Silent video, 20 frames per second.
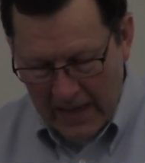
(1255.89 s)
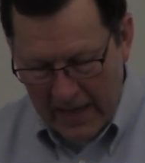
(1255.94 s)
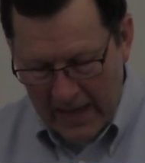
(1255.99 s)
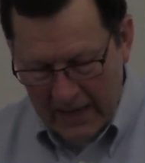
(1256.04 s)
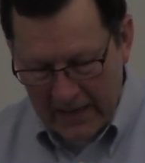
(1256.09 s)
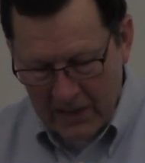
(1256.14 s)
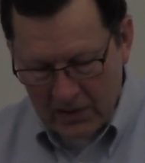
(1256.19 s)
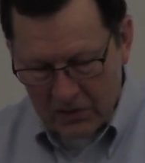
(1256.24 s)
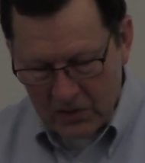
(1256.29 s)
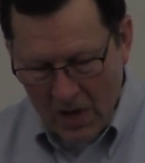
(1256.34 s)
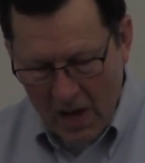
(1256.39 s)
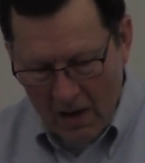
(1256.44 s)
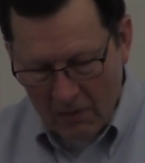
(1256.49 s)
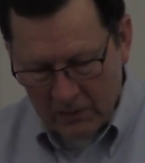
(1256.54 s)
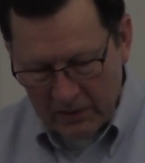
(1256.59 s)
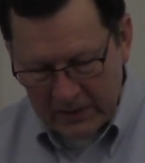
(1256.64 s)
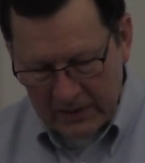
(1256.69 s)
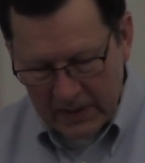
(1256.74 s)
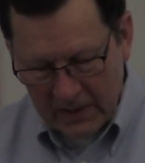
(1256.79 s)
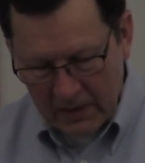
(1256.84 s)
And he thought
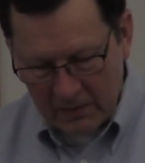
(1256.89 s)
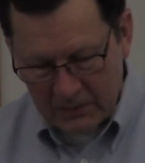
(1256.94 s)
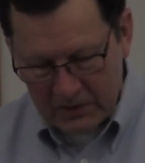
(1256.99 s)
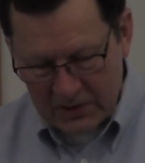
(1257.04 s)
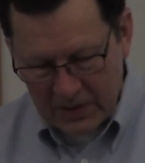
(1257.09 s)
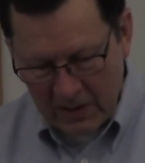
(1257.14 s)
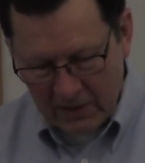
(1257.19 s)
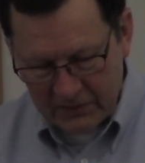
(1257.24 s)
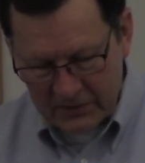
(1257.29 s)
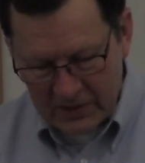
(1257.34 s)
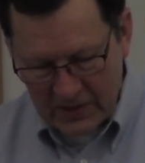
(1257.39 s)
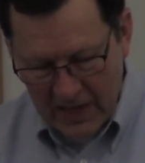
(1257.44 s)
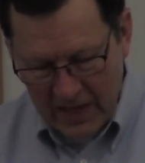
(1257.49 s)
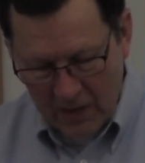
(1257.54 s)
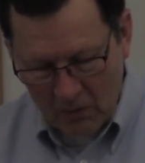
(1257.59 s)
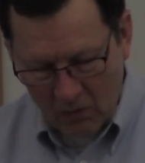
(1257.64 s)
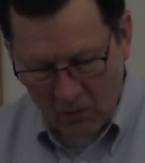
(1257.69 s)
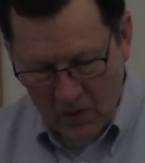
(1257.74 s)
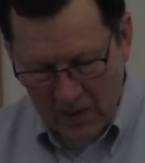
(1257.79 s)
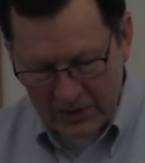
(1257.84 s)
within himself,
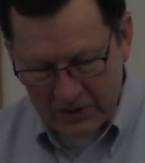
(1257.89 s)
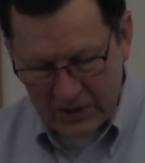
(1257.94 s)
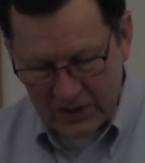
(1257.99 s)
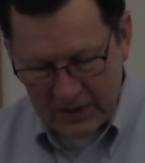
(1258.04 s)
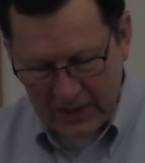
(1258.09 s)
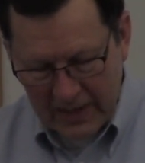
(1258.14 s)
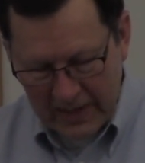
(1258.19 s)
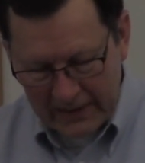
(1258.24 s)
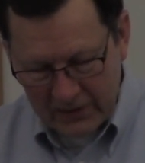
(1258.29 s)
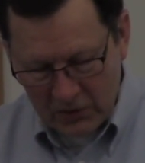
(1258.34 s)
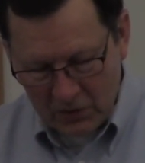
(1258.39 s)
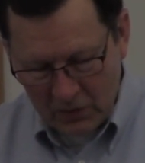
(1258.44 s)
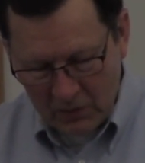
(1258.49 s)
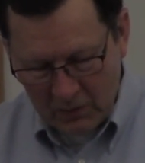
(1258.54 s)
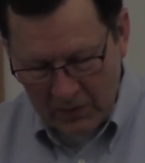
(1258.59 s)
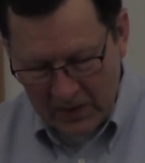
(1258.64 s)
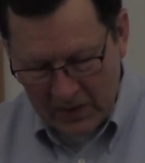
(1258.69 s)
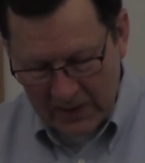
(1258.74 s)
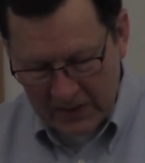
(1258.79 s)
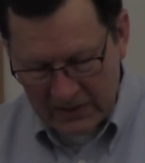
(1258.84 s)
saying, What shall I do,
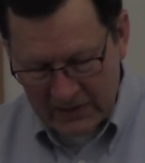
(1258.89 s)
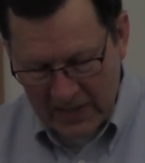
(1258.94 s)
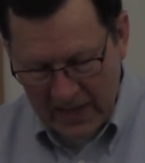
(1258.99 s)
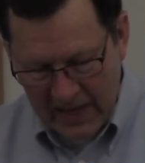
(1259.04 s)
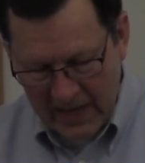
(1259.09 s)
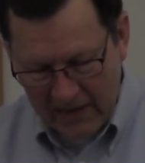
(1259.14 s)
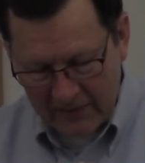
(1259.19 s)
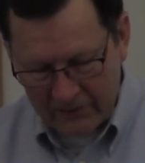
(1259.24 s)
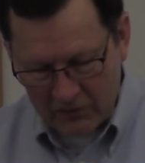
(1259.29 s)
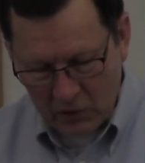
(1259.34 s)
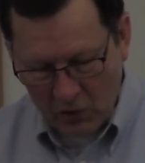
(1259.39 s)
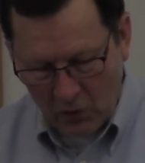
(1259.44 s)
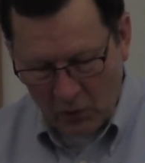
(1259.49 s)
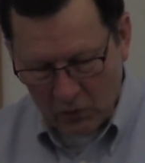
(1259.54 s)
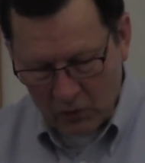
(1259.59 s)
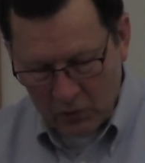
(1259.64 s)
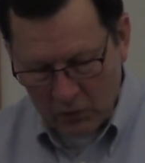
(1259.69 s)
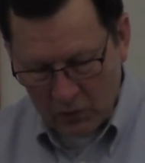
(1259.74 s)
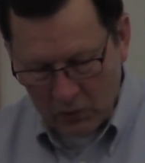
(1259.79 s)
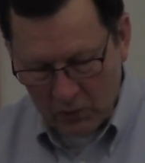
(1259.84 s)
because I have no
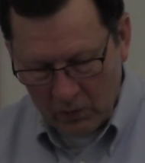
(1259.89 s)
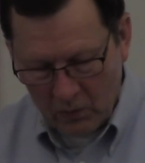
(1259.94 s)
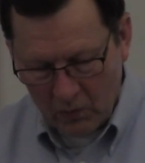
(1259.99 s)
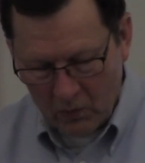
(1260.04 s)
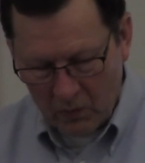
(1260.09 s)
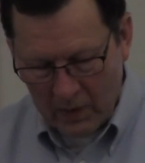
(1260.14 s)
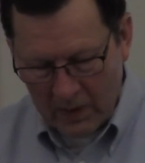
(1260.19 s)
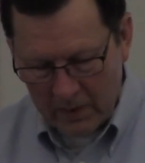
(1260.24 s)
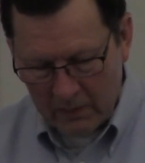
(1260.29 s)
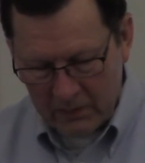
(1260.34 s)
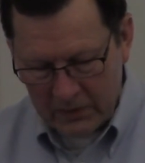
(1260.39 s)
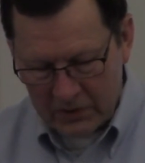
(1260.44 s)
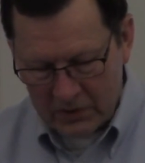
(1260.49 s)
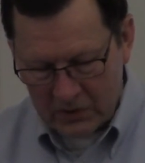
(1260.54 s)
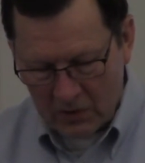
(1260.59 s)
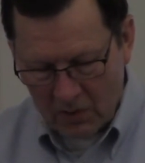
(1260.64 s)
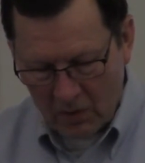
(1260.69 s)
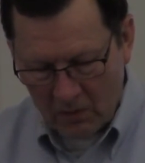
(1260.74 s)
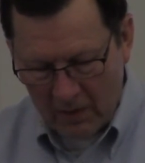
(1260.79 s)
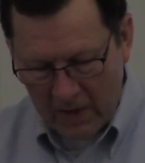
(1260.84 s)
room where to
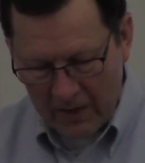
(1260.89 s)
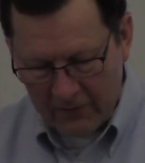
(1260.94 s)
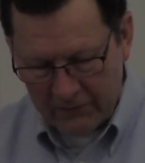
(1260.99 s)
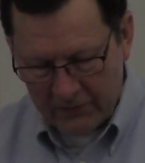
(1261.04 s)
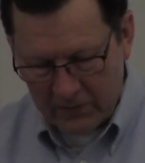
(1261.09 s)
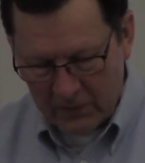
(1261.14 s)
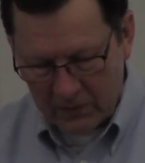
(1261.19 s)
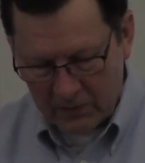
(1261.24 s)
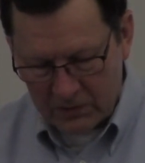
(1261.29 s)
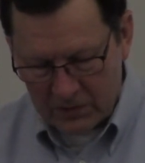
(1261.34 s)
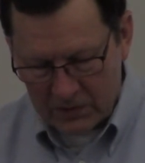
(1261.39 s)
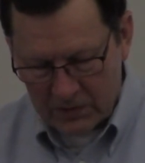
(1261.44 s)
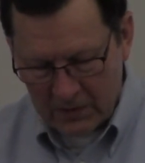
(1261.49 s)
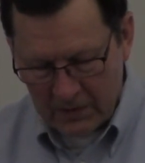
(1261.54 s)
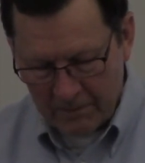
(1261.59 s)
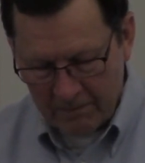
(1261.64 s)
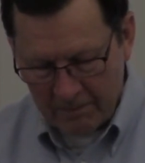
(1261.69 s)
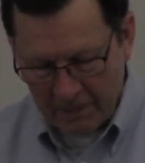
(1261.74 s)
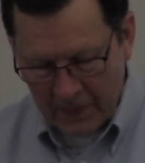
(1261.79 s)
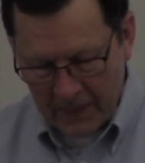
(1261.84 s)
bestow my fruits?
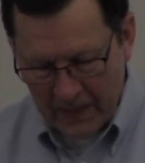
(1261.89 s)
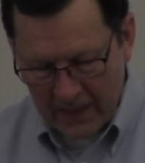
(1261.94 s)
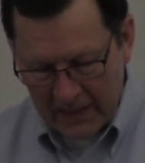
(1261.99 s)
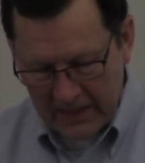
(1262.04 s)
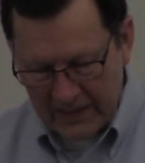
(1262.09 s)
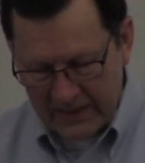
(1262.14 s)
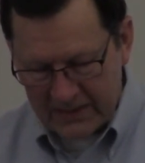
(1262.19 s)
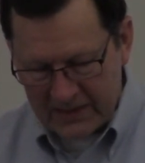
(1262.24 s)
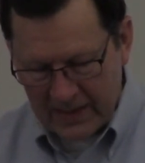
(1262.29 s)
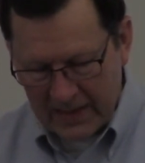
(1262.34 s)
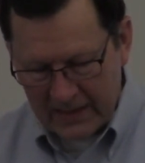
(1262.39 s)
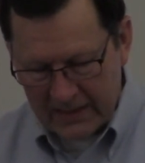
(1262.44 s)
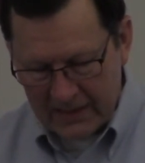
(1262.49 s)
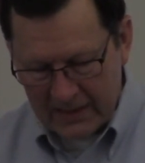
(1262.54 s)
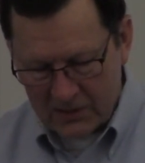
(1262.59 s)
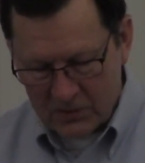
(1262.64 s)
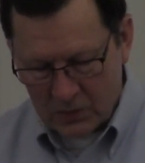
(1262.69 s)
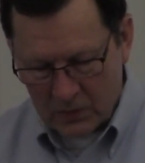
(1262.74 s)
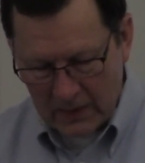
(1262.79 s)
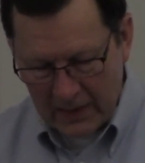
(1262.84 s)
And he said,
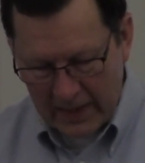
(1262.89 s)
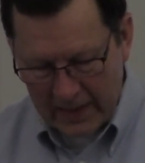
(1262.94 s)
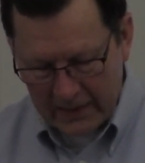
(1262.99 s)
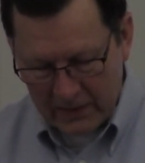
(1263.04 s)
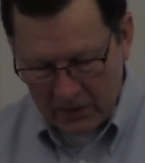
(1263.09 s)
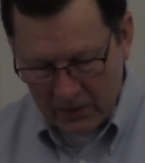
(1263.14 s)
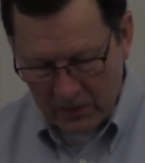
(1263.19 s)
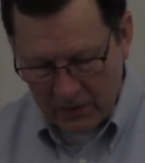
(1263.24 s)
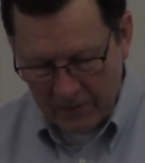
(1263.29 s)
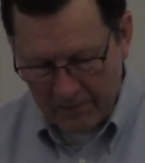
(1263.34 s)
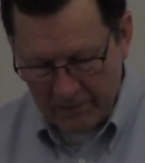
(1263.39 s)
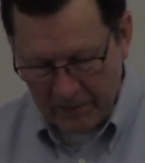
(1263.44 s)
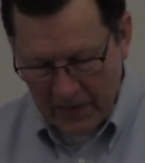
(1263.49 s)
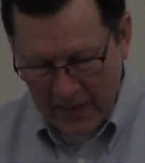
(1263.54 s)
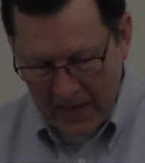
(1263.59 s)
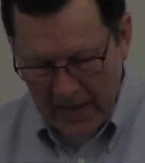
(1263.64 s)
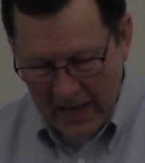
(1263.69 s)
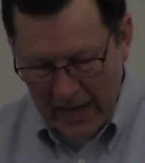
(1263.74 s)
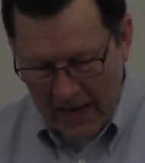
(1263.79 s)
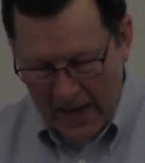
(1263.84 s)
This will I do
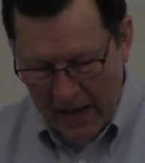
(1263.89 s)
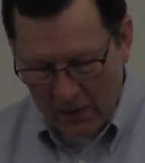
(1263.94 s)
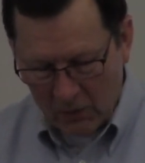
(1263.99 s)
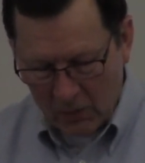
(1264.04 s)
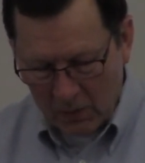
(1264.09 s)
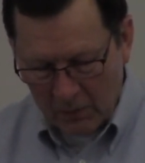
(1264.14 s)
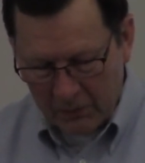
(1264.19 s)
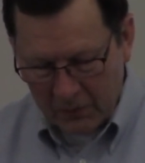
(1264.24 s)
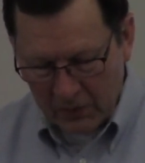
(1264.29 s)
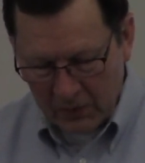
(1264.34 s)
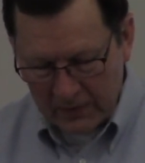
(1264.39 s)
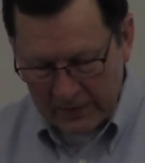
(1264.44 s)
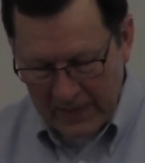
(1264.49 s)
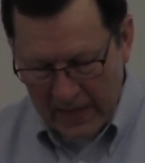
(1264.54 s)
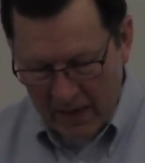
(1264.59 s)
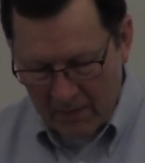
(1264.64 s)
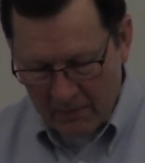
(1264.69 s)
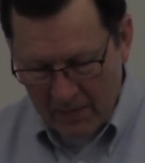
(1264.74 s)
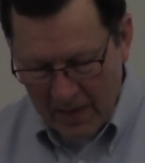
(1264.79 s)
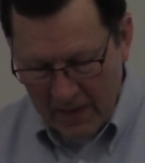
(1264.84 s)
I will pull
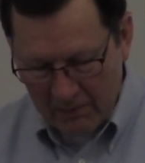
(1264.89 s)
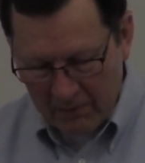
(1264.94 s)
down my